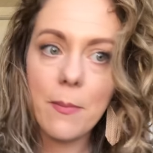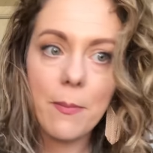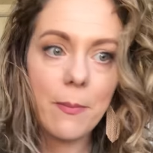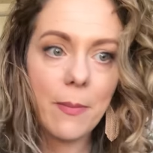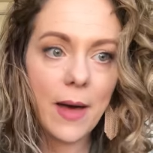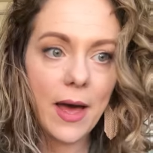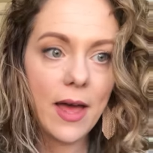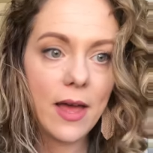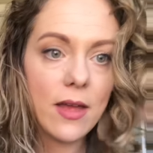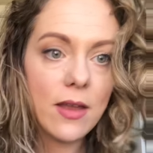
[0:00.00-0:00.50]

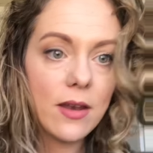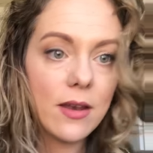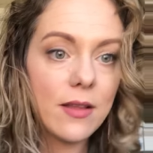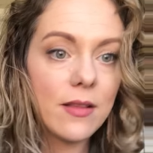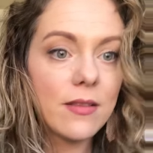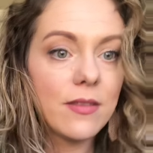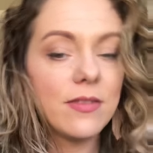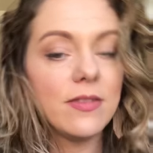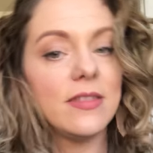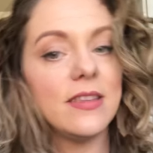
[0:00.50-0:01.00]
but
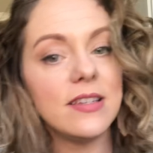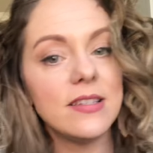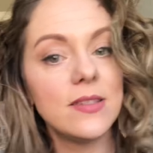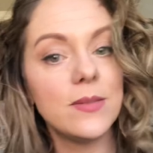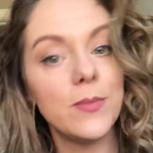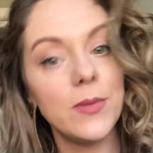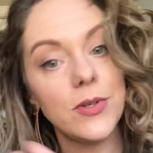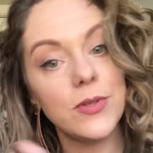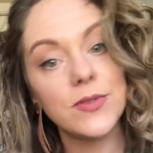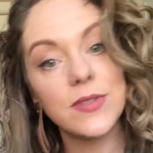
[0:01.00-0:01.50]
this
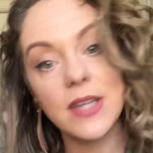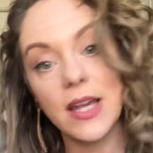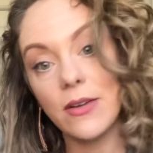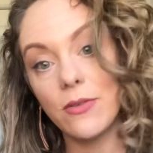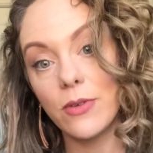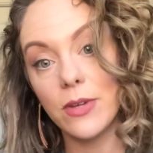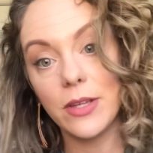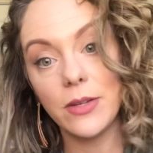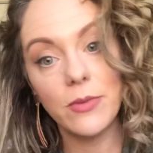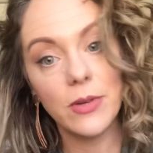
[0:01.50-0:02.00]
mousse I
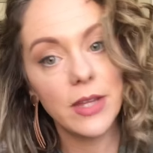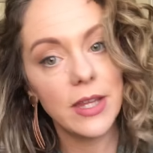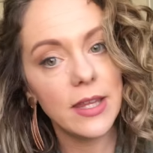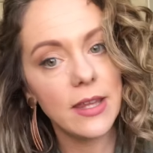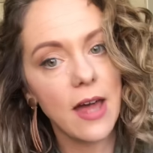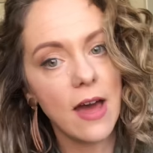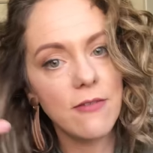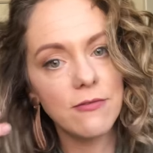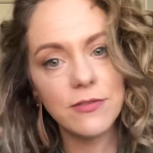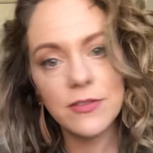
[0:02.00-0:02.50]
really, really
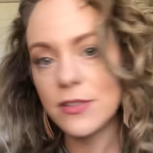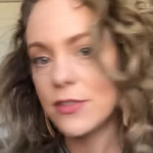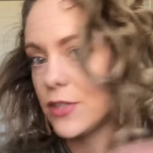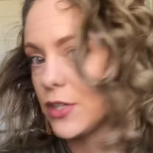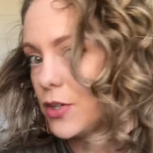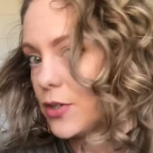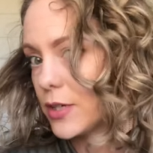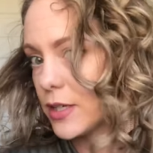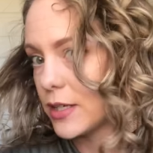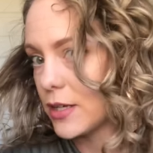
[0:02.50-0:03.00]
love.
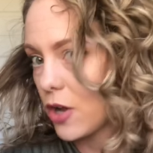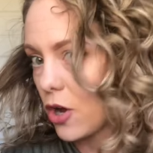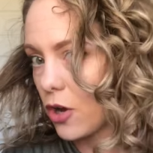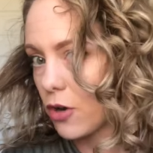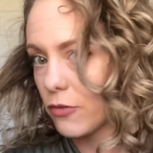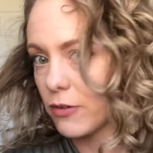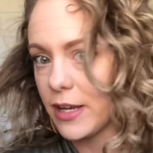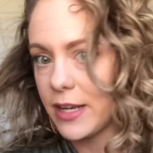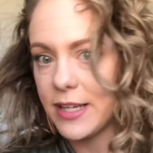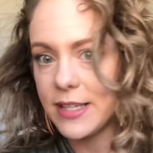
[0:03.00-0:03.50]
So you can
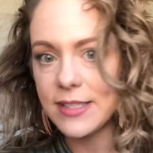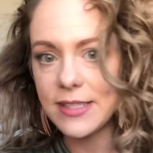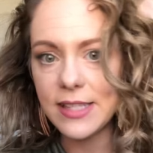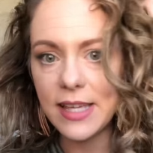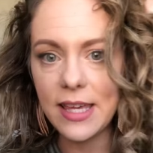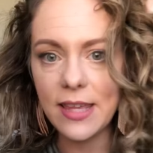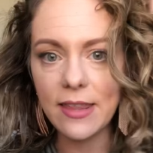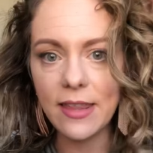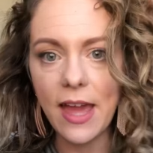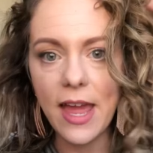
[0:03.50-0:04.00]
already
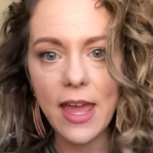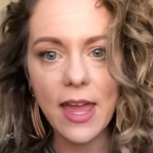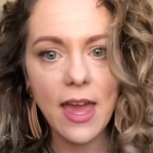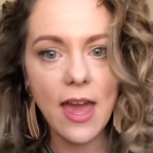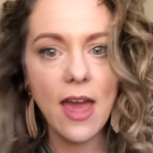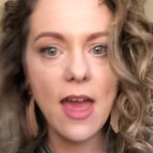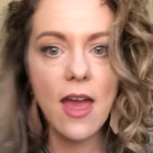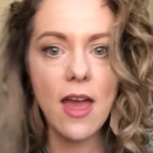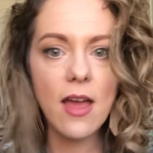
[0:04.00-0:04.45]
see like